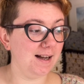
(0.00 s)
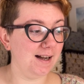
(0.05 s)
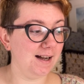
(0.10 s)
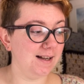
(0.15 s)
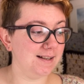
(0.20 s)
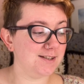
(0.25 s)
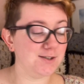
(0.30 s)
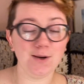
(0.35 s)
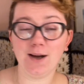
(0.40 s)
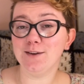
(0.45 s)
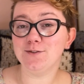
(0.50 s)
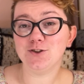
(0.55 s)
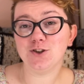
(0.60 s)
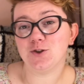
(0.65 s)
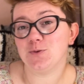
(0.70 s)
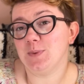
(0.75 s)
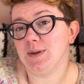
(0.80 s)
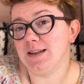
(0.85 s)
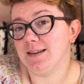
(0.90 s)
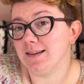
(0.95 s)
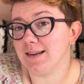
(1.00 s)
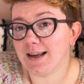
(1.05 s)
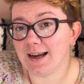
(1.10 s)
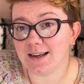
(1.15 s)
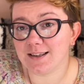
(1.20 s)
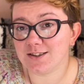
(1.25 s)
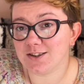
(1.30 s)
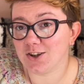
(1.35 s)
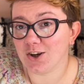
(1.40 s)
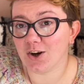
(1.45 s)
So I've just been
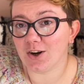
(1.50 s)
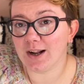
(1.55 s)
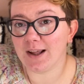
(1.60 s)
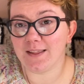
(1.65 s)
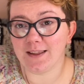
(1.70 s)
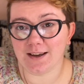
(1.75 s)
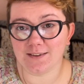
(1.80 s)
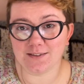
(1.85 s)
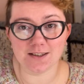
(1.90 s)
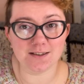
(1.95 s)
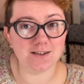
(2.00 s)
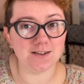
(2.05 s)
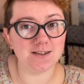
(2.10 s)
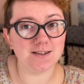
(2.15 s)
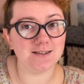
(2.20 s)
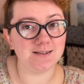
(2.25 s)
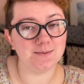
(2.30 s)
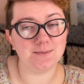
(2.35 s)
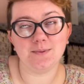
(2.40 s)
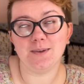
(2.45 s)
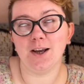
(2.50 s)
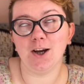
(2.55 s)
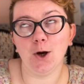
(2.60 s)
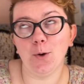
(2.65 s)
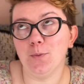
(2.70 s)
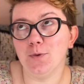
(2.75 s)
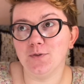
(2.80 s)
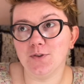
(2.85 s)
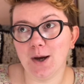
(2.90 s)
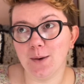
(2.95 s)
casting on, I think I've said this a
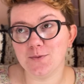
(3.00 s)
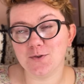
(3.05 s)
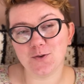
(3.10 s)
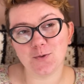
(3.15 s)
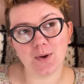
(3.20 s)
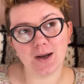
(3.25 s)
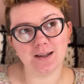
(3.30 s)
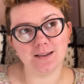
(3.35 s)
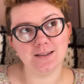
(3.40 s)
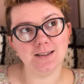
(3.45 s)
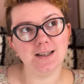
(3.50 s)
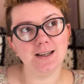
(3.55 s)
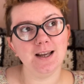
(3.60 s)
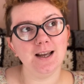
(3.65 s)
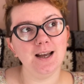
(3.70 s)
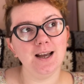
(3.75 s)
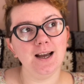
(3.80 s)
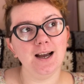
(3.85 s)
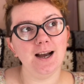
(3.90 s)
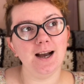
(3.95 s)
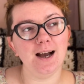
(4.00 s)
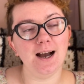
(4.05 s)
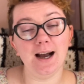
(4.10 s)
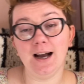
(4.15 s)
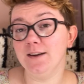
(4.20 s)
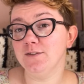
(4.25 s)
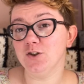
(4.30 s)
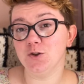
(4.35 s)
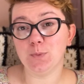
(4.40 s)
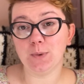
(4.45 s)
couple of times as well,
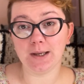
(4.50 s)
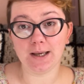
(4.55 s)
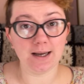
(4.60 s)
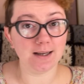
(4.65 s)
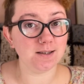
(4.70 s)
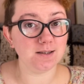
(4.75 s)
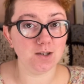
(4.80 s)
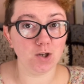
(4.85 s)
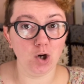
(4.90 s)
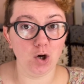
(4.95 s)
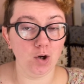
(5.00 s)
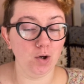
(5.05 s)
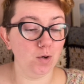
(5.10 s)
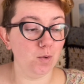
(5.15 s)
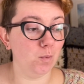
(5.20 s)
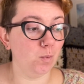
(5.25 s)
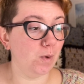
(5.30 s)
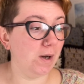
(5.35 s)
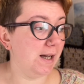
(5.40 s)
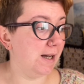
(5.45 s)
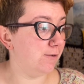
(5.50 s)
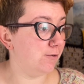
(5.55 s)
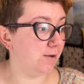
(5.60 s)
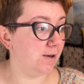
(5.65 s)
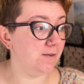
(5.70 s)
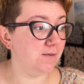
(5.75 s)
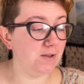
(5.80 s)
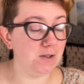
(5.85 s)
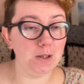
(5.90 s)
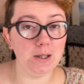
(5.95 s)
I've just been casting on whatever I
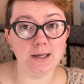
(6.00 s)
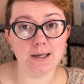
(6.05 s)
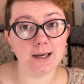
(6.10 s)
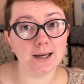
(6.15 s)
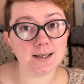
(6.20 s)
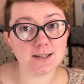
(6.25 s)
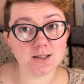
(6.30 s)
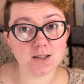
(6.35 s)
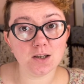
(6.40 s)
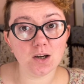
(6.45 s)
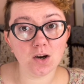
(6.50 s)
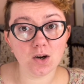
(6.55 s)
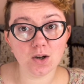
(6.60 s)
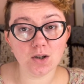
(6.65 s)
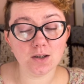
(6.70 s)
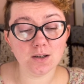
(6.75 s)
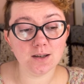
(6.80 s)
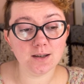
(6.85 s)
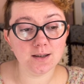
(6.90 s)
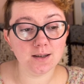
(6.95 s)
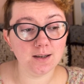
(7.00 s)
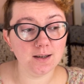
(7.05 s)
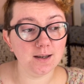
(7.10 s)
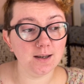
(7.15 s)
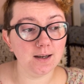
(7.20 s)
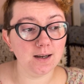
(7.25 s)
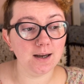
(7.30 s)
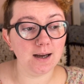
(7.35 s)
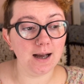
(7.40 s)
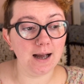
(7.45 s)
feel like casting on,
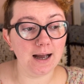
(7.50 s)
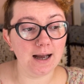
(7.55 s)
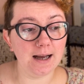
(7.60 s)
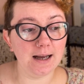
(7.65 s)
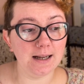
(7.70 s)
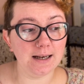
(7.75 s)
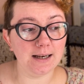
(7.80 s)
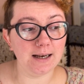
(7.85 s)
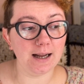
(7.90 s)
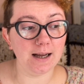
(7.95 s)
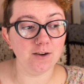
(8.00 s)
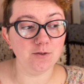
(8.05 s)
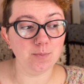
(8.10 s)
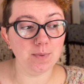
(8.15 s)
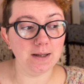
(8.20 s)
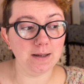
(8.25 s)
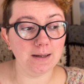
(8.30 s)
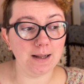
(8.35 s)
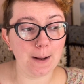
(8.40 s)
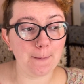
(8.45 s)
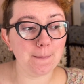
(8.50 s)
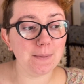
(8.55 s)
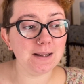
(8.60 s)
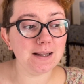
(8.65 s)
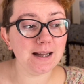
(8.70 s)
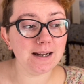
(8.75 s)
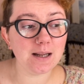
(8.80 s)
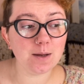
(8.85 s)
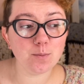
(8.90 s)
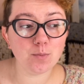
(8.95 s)
and I've been like
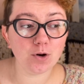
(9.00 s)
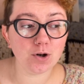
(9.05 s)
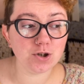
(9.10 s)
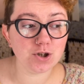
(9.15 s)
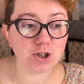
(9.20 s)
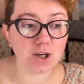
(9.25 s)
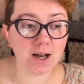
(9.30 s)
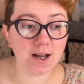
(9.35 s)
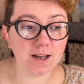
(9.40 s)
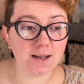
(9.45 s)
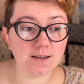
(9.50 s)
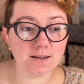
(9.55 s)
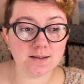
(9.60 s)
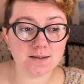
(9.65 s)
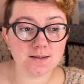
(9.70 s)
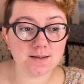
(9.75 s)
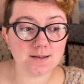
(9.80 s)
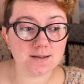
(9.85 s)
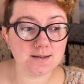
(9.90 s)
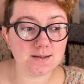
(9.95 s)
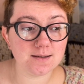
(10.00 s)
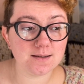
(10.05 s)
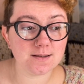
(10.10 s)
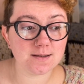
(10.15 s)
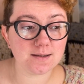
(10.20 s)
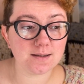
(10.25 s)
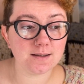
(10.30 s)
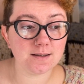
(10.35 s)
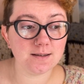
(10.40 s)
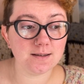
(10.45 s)
planning projects,
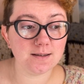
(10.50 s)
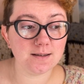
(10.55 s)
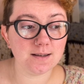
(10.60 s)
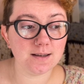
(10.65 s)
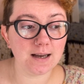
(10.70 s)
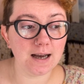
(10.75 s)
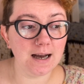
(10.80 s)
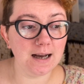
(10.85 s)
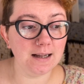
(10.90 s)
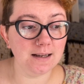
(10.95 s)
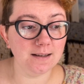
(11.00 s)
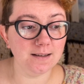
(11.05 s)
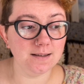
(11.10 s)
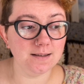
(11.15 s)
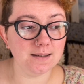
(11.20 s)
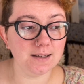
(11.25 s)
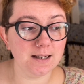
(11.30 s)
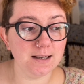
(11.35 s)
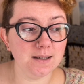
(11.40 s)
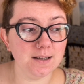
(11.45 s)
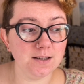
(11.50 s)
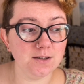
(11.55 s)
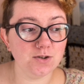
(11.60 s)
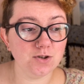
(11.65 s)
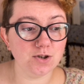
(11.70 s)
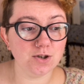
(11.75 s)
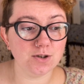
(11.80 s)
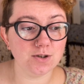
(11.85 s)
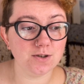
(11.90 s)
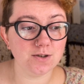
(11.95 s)
and it has
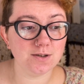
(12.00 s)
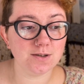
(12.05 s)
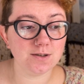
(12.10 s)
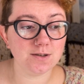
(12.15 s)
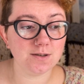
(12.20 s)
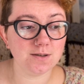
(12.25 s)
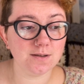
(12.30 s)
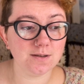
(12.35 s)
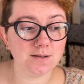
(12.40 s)
just,